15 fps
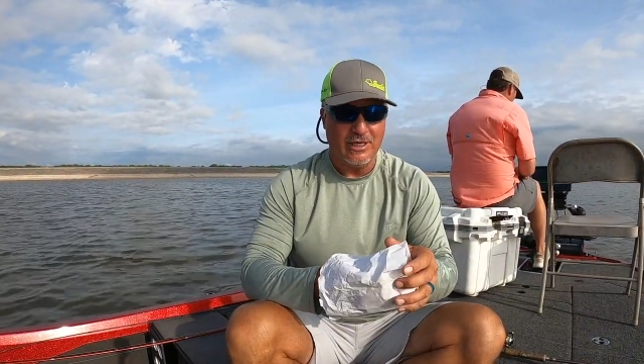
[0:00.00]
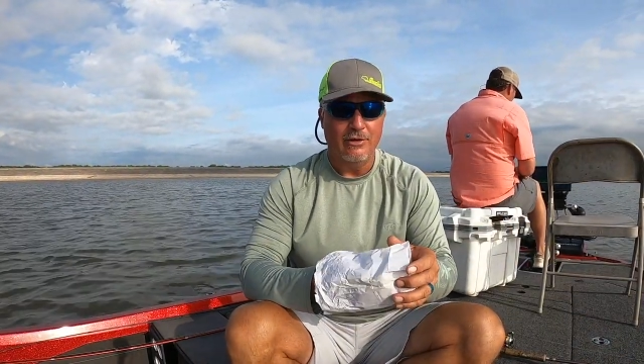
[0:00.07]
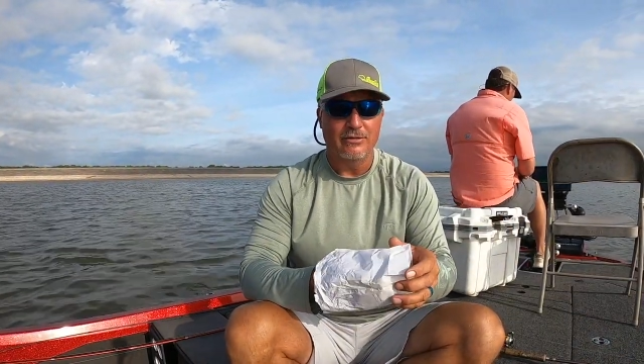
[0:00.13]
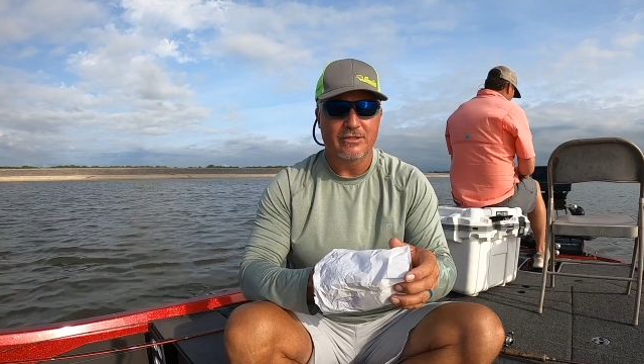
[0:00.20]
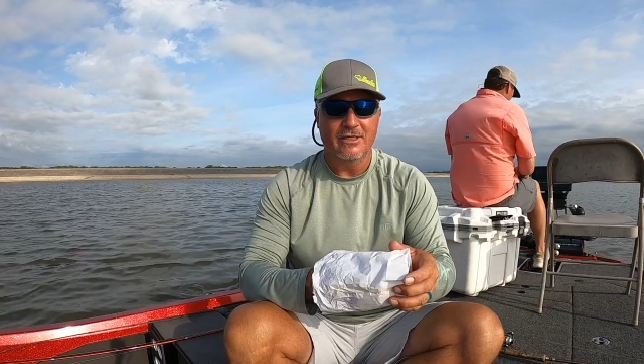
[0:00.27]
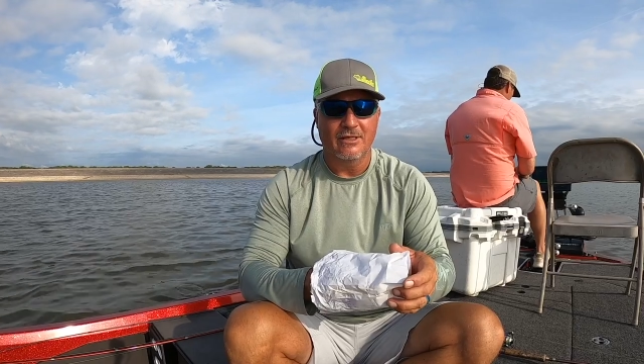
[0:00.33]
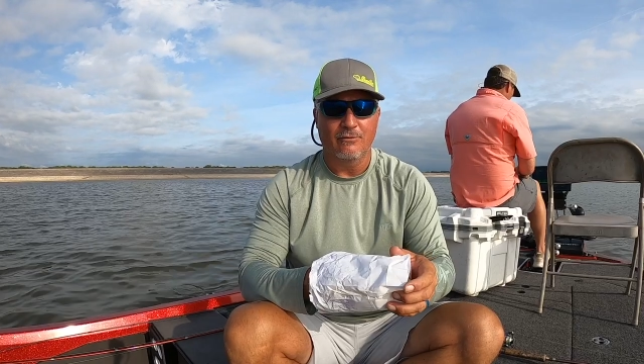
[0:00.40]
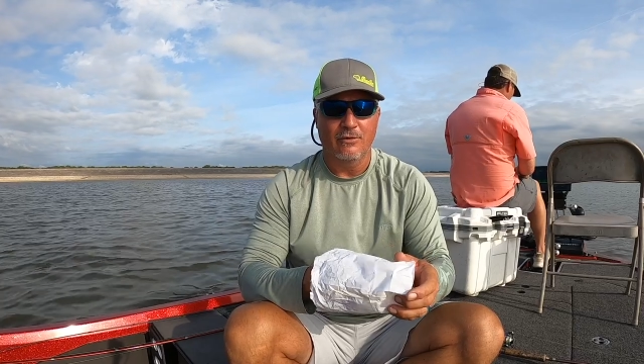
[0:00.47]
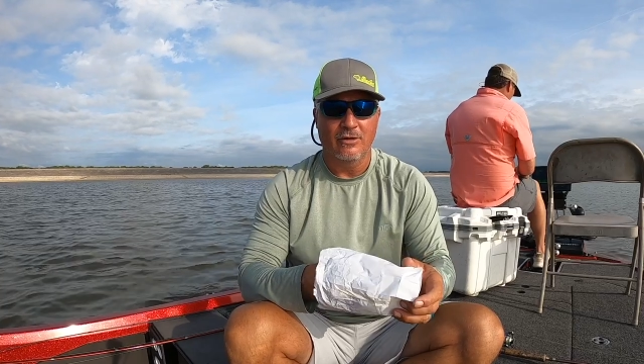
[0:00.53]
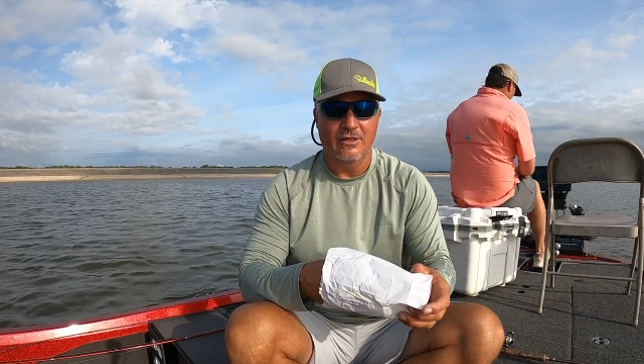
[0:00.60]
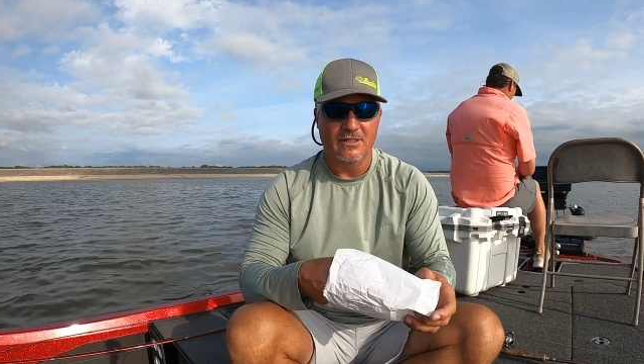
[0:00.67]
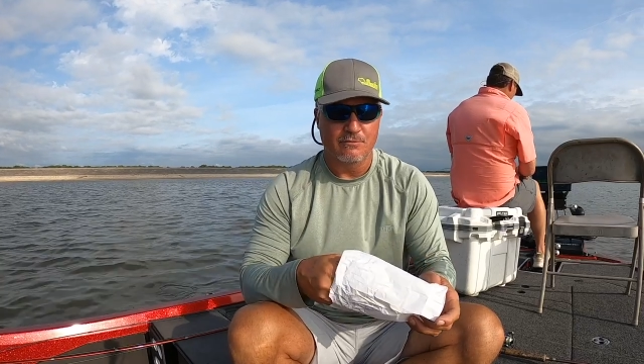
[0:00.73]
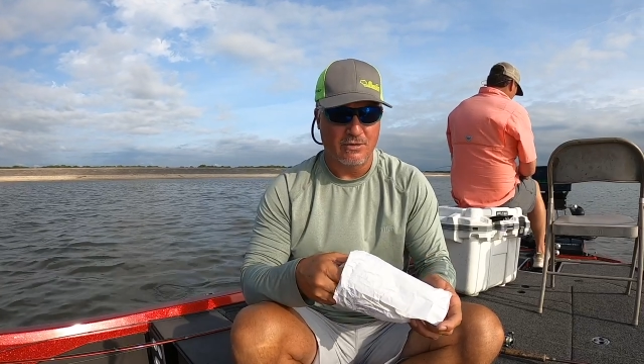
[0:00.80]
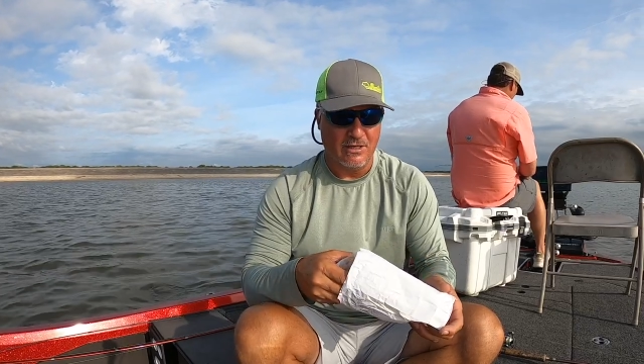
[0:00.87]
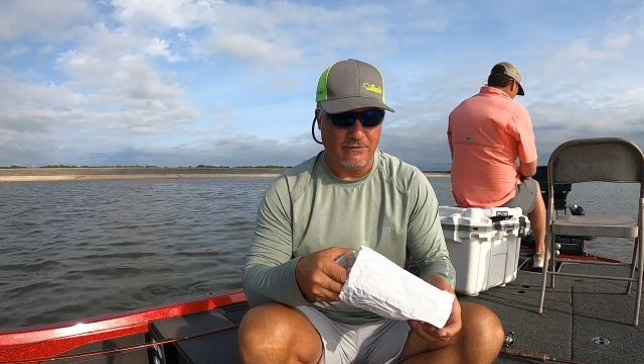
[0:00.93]
I always get one of
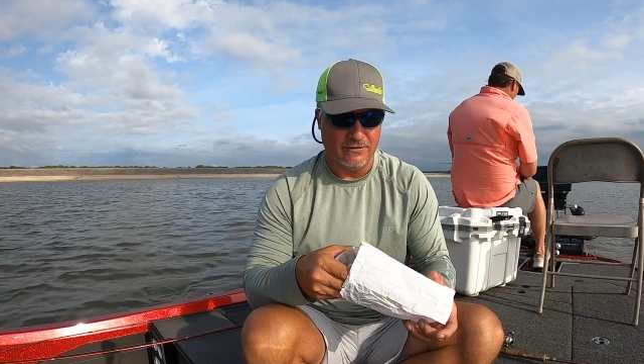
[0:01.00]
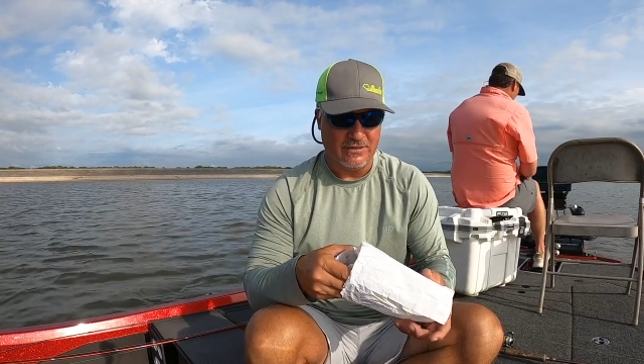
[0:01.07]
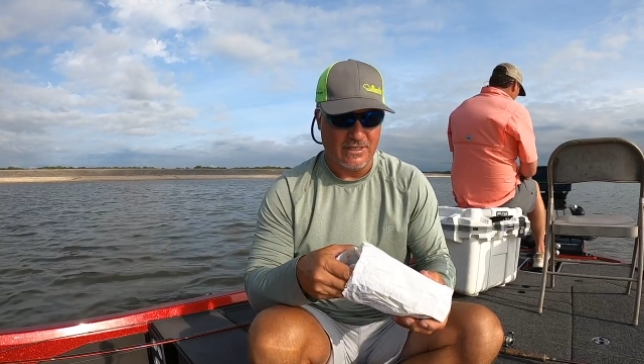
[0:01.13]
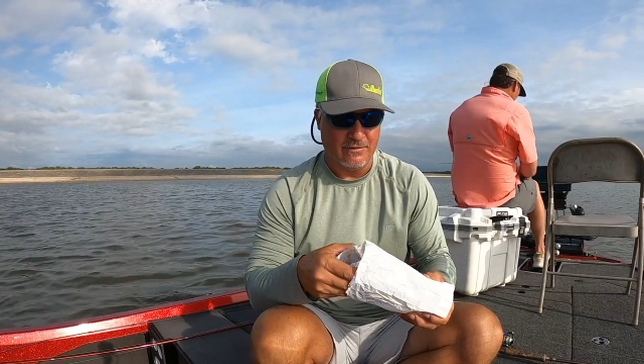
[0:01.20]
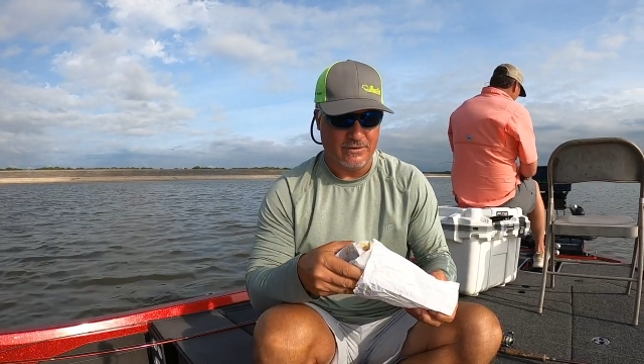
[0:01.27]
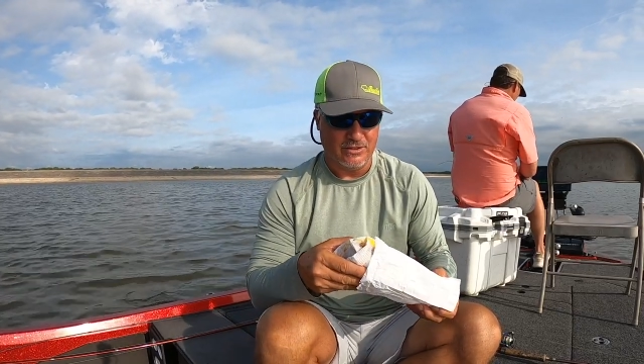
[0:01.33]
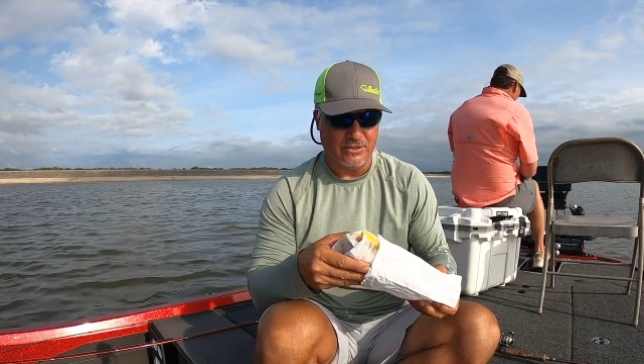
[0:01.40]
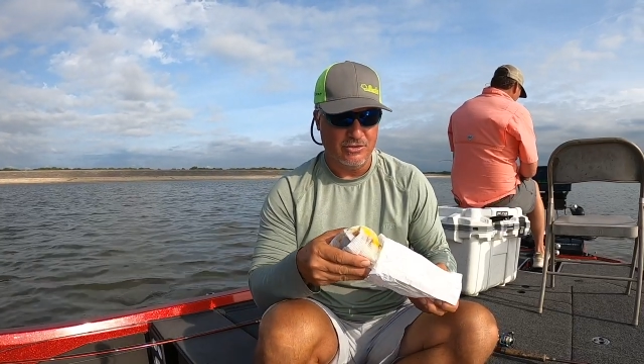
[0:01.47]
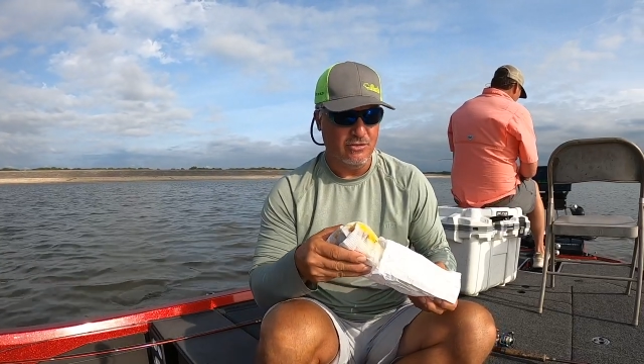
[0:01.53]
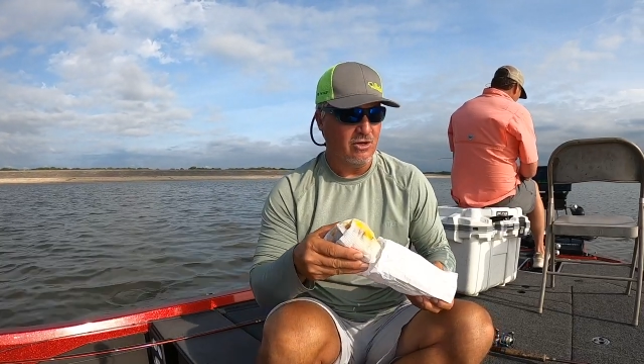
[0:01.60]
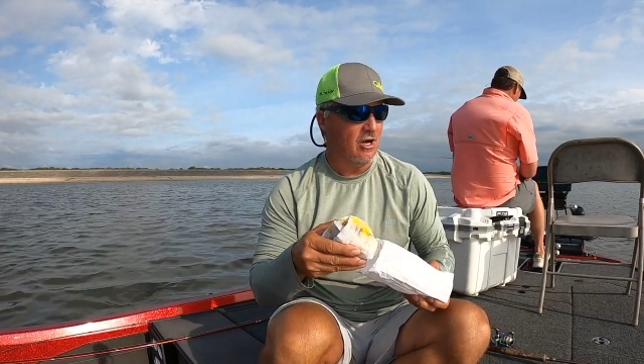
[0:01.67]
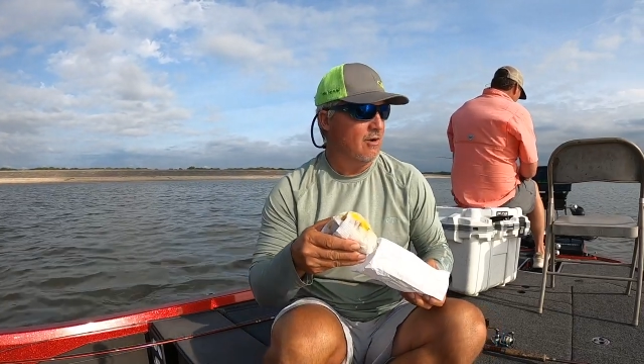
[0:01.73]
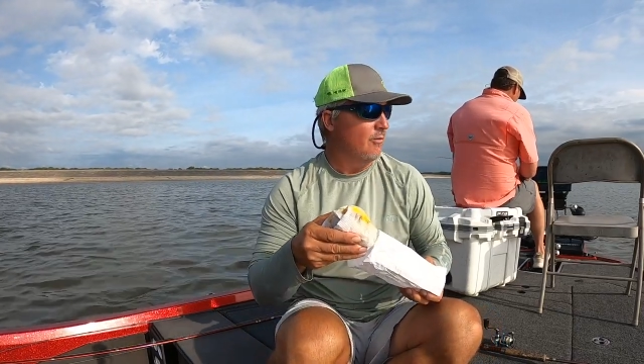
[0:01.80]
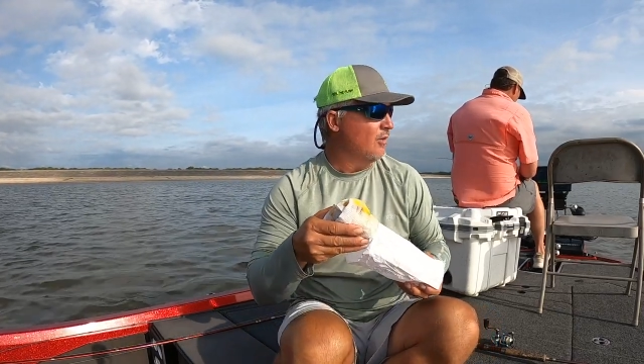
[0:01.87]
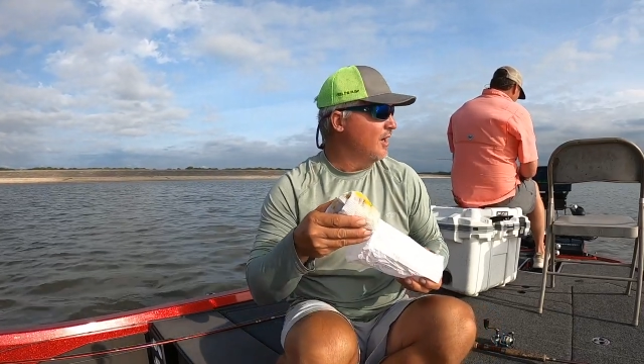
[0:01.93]
these breakfast sandwiches. You
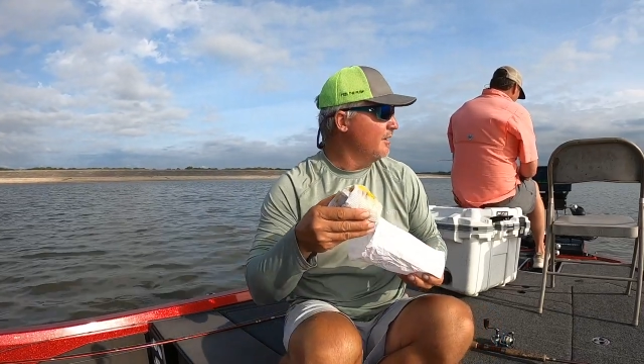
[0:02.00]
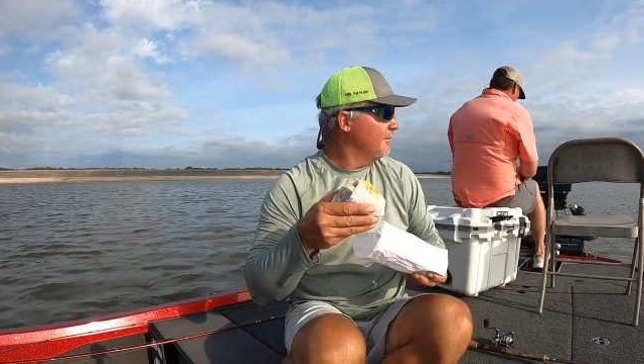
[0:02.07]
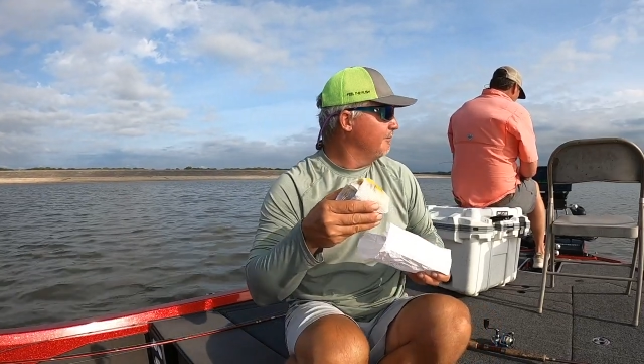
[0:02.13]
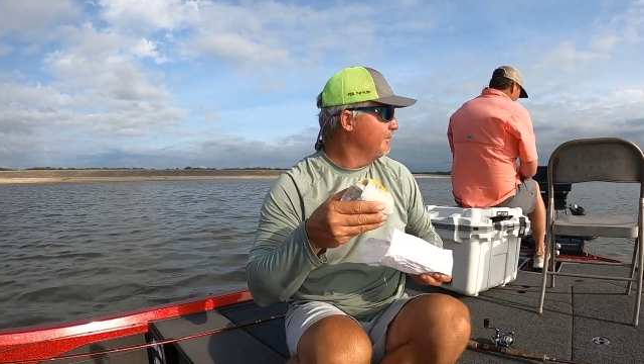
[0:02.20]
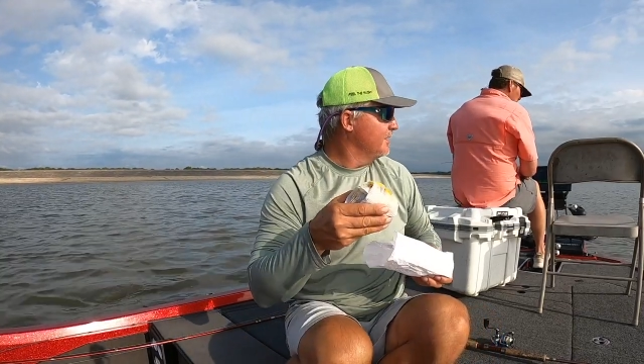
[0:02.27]
call them what?